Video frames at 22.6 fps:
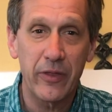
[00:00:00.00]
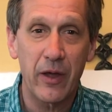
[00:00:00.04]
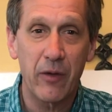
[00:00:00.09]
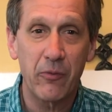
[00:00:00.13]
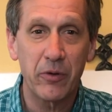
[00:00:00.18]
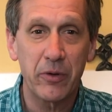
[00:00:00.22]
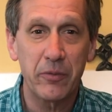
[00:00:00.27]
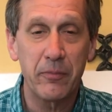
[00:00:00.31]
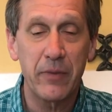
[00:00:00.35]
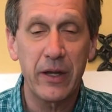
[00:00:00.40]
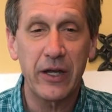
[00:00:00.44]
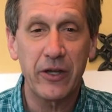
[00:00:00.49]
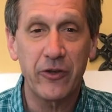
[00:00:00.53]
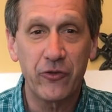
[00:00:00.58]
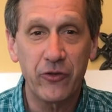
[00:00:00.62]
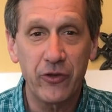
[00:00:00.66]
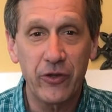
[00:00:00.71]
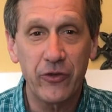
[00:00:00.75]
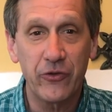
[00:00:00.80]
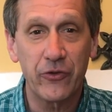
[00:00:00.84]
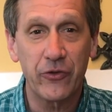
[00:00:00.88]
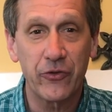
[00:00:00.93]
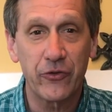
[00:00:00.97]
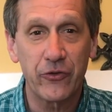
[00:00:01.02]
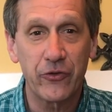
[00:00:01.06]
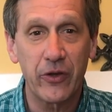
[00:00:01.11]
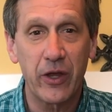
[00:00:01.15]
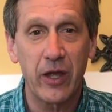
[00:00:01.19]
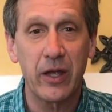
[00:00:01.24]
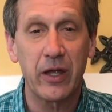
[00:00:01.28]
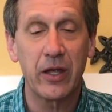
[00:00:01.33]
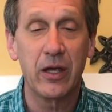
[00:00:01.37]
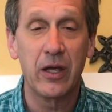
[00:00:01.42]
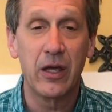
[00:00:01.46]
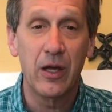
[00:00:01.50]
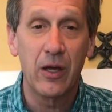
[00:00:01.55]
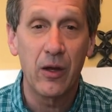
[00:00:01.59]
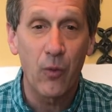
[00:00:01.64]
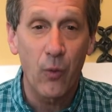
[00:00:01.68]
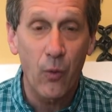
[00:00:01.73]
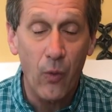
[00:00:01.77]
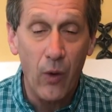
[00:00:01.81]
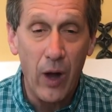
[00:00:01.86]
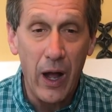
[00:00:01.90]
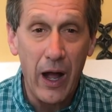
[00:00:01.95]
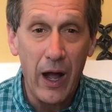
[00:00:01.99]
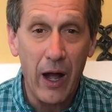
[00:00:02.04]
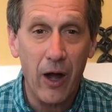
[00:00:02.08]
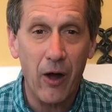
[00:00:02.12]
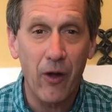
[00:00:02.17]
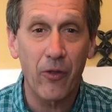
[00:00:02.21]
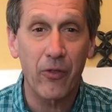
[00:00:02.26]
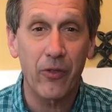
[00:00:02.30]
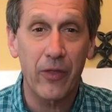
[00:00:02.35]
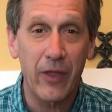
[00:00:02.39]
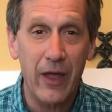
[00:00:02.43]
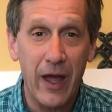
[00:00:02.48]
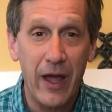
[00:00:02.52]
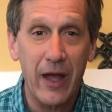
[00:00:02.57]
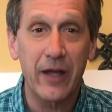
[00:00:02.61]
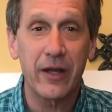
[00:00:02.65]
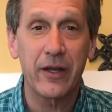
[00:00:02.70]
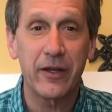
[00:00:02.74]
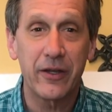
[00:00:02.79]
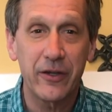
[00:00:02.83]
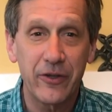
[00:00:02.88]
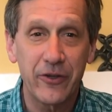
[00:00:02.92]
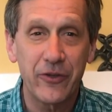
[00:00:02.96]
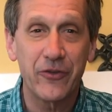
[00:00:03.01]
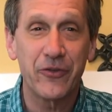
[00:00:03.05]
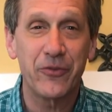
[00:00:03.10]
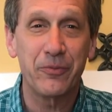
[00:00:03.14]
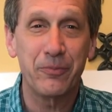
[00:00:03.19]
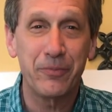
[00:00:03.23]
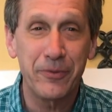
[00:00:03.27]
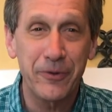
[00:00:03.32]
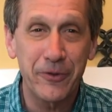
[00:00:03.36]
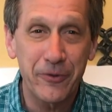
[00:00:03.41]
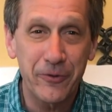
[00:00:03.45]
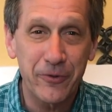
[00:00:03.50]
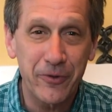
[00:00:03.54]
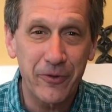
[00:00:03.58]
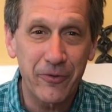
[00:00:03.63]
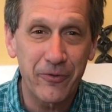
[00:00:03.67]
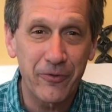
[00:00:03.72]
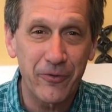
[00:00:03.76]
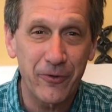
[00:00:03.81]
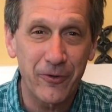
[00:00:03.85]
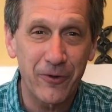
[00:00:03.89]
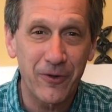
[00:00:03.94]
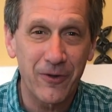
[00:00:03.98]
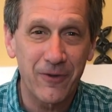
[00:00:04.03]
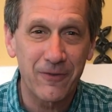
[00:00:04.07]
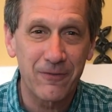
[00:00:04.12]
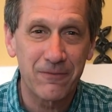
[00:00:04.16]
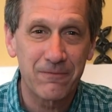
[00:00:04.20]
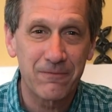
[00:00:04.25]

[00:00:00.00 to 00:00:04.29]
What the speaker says: that would make Jesus say, wow, that is beautiful?